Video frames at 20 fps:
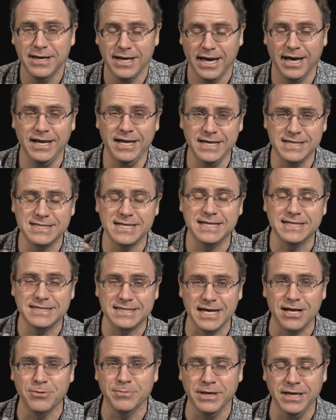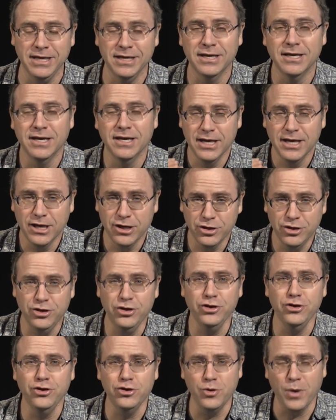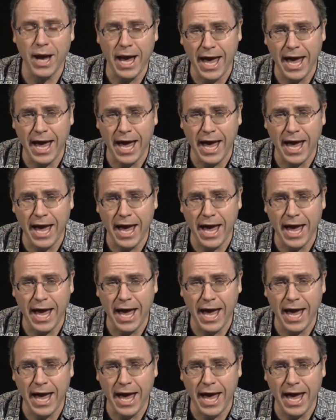And he's going to tell me, you